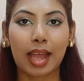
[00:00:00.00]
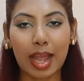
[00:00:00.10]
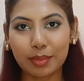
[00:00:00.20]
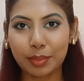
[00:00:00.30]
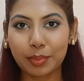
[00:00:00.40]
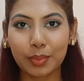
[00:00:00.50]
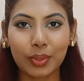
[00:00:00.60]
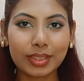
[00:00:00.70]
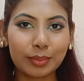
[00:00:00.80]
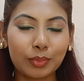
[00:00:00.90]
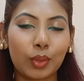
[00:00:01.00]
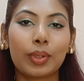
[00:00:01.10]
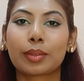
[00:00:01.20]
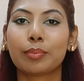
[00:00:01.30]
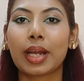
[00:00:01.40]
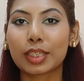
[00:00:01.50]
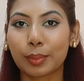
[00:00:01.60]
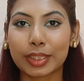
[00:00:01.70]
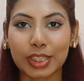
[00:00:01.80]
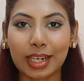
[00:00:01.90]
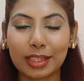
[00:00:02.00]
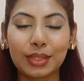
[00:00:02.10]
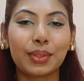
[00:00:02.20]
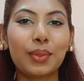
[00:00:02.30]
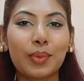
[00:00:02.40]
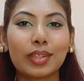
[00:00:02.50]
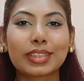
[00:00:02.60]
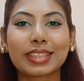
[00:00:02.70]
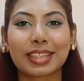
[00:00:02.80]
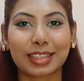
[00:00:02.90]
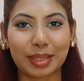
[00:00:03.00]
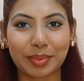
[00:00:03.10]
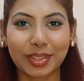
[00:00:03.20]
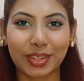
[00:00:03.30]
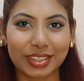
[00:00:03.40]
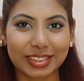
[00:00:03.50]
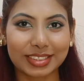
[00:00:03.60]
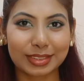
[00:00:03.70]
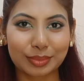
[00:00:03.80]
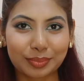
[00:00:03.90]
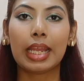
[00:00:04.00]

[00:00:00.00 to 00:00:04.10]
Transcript: Hi everyone, welcome back to my channel. You're watching the Gleaming Goddess.